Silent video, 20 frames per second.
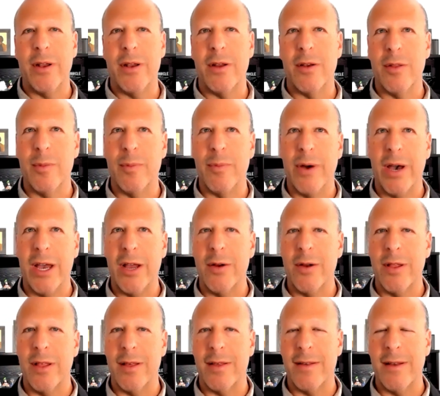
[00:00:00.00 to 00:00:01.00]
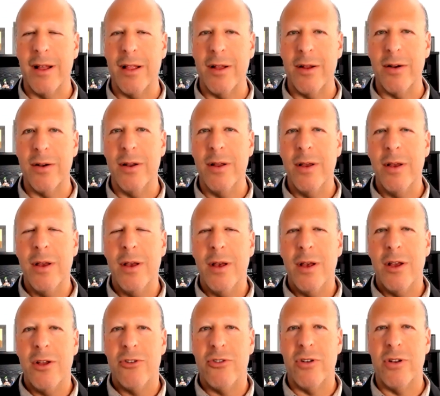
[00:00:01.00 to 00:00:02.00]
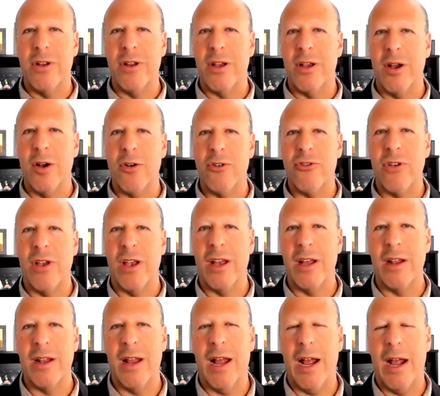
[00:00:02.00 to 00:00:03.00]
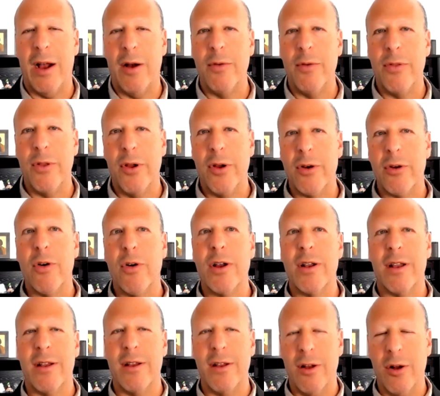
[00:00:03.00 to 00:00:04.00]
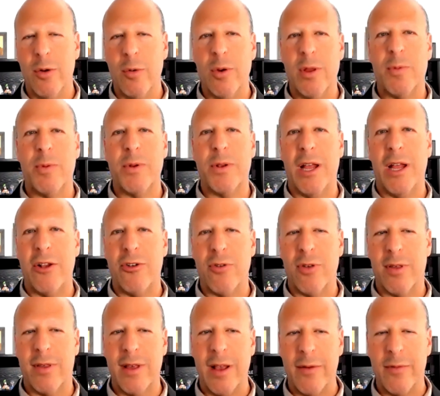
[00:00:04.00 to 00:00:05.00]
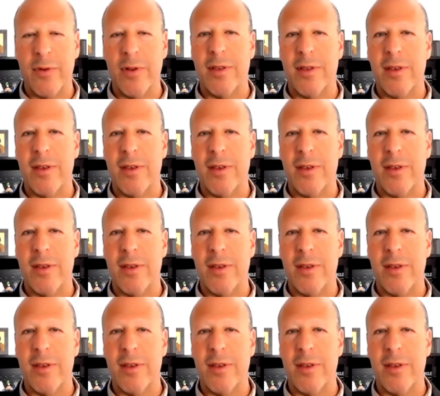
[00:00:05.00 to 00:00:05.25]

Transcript: The buyer and the seller should negotiate how they're going to deal with potential severance